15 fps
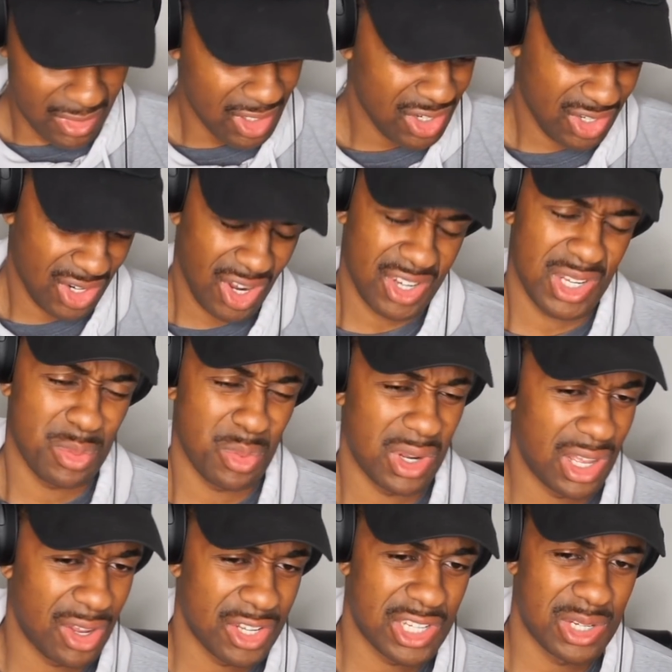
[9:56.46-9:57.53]
saw someone
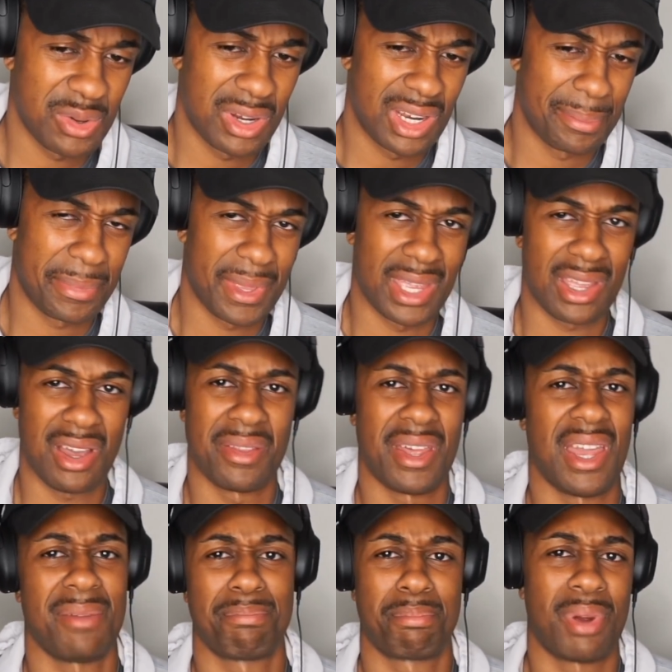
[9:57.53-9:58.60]
else do it and I'm like, oh,
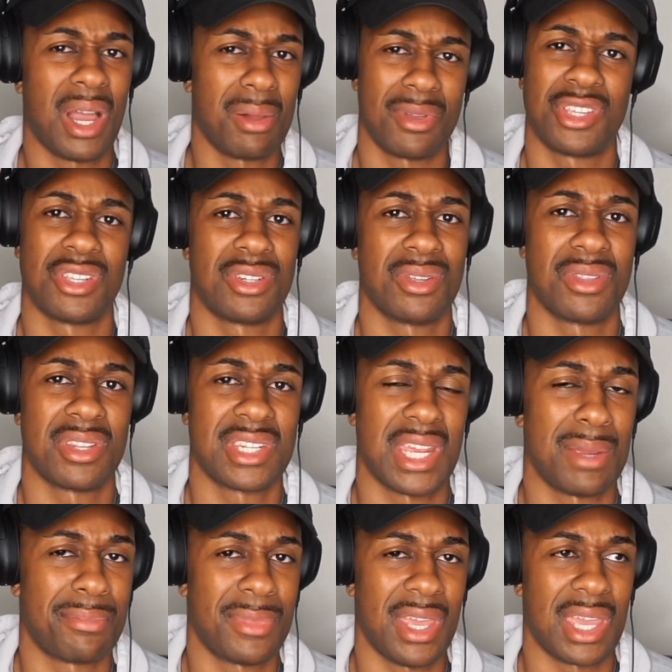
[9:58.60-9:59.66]
that probably should do the
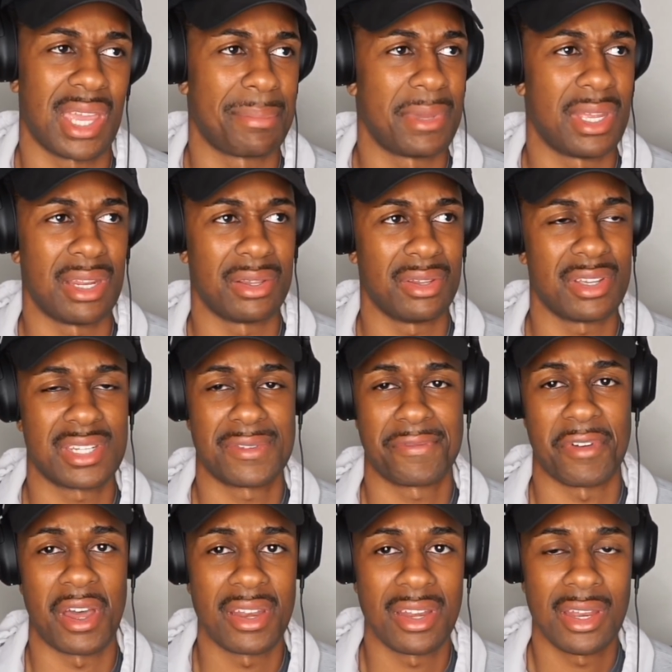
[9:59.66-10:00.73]
same thing. I mean, it looks
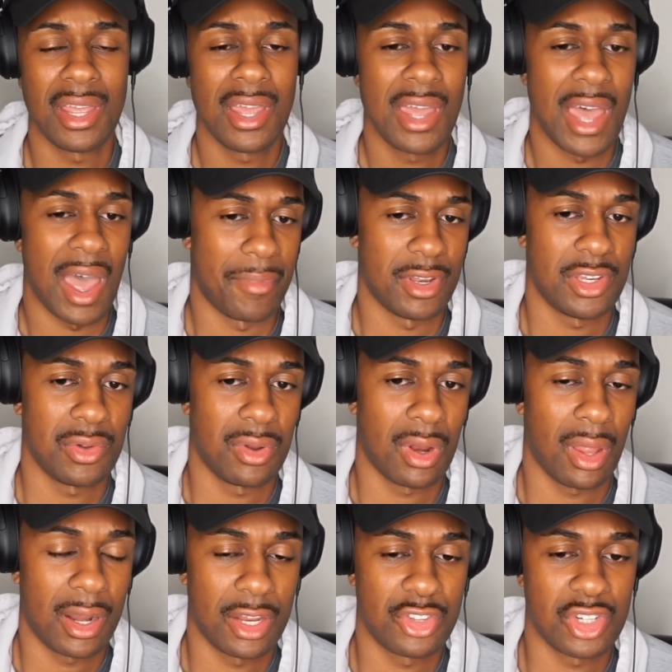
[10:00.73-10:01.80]
fun. I've been doing a
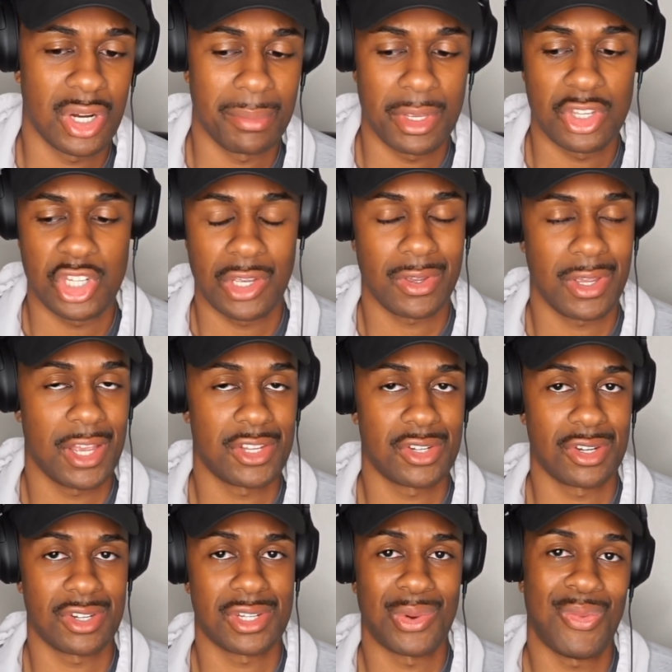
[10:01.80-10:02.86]
lot of German
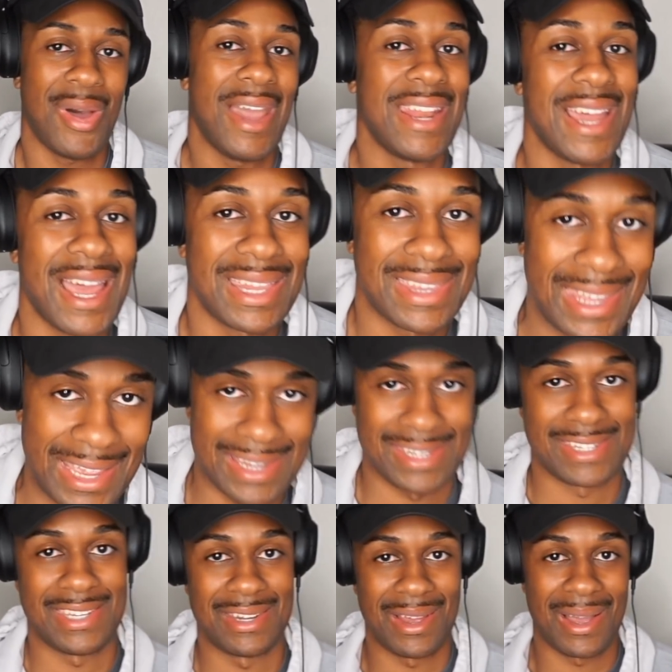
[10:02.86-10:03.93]
GeoGuessr so why not
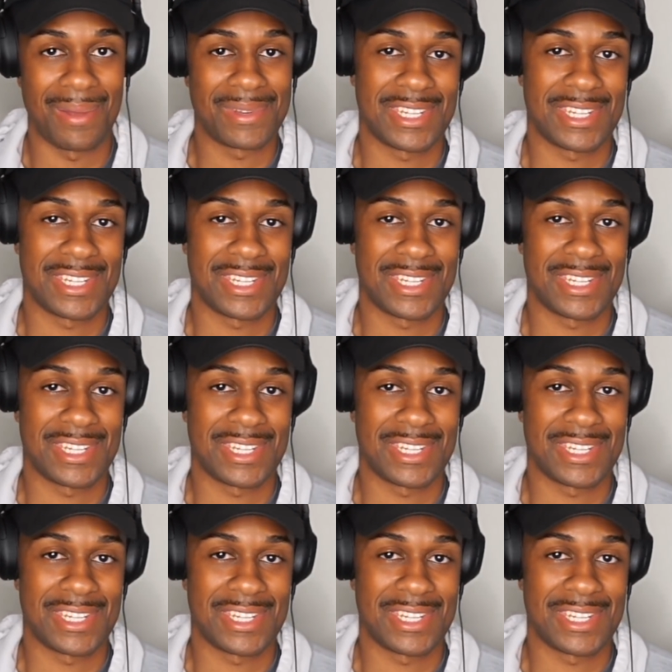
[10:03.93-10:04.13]
this? You know what I'm